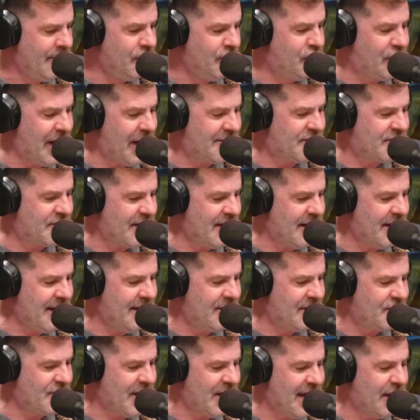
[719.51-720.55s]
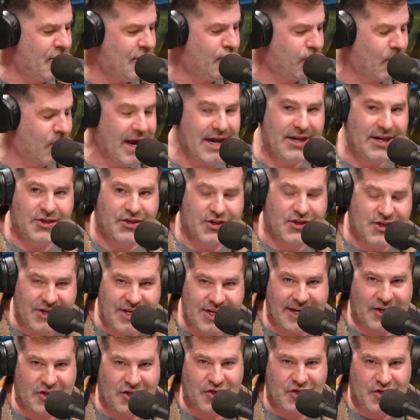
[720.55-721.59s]
Jesse is a grade
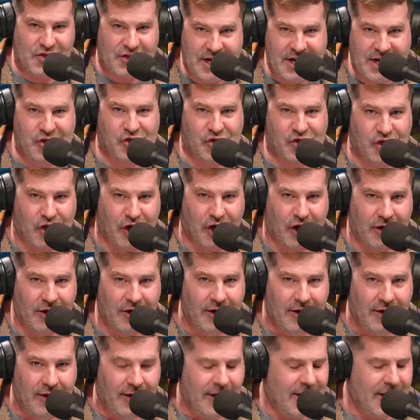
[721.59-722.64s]
6 teacher